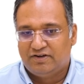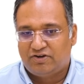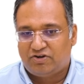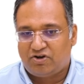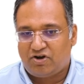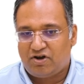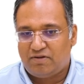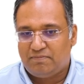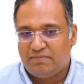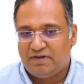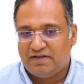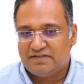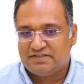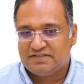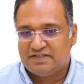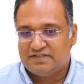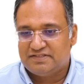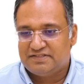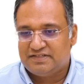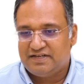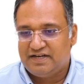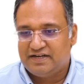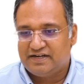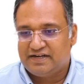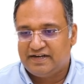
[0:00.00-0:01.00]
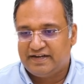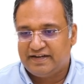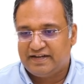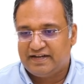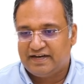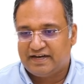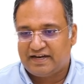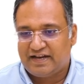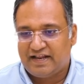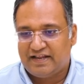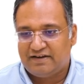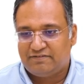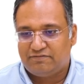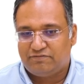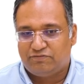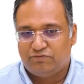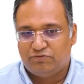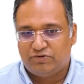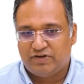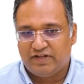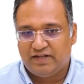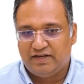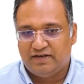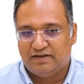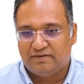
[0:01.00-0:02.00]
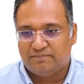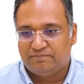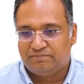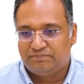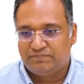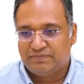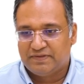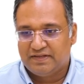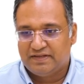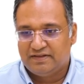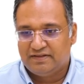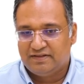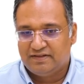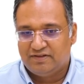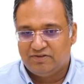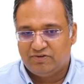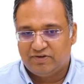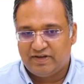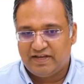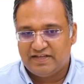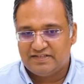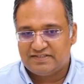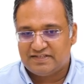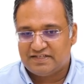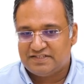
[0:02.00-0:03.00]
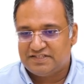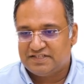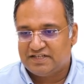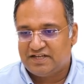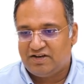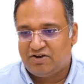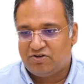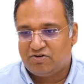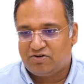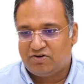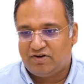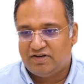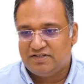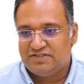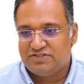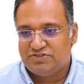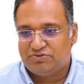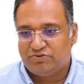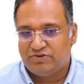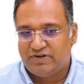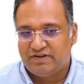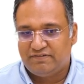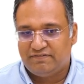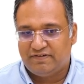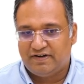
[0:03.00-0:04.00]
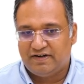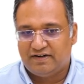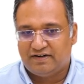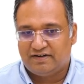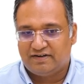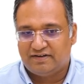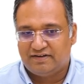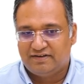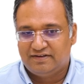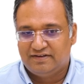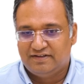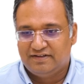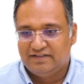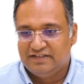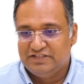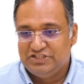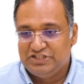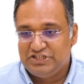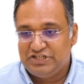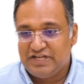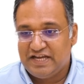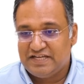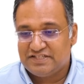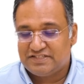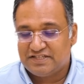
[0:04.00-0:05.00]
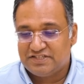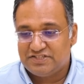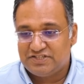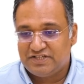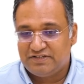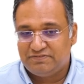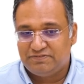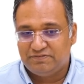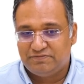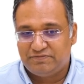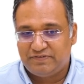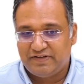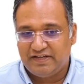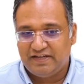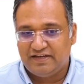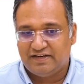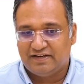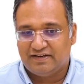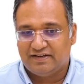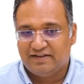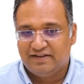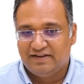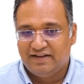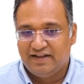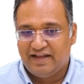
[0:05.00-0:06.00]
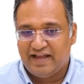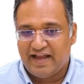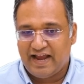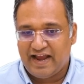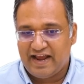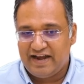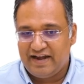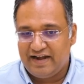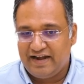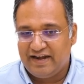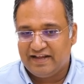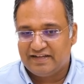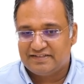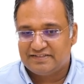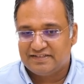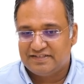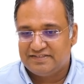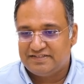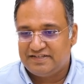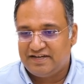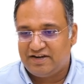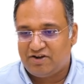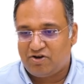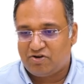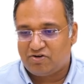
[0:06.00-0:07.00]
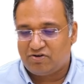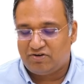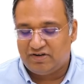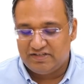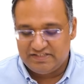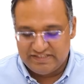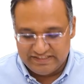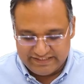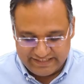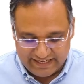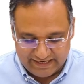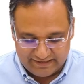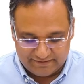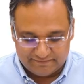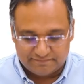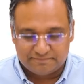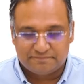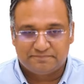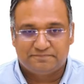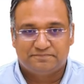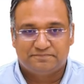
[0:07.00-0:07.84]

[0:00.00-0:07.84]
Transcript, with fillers: trauma surgery and critical care 14, okay, surgical oncology 21, GI surgery 15, head and neck surgery and oncology 10.